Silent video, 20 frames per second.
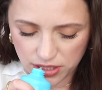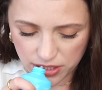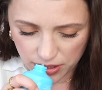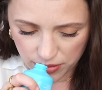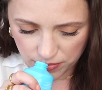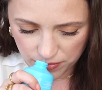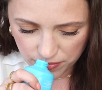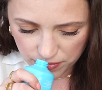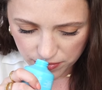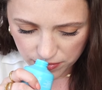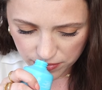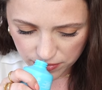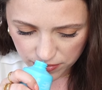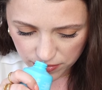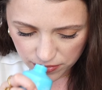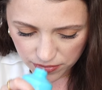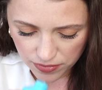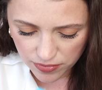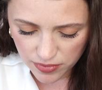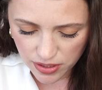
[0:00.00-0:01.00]
to,
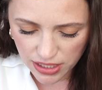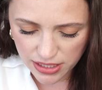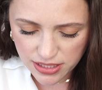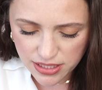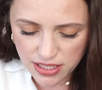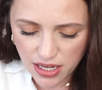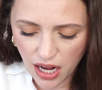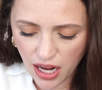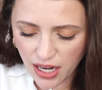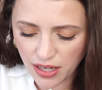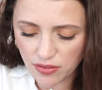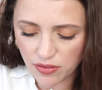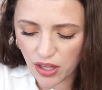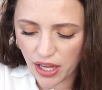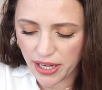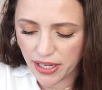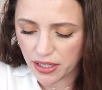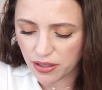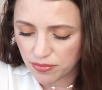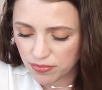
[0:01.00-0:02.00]
it's not
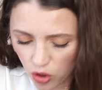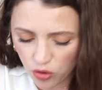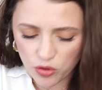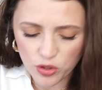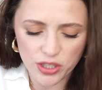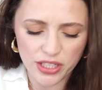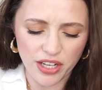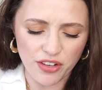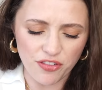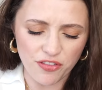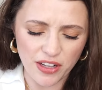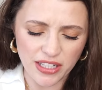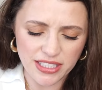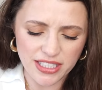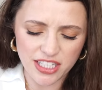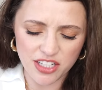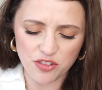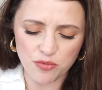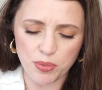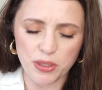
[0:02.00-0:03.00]
like overly offensive,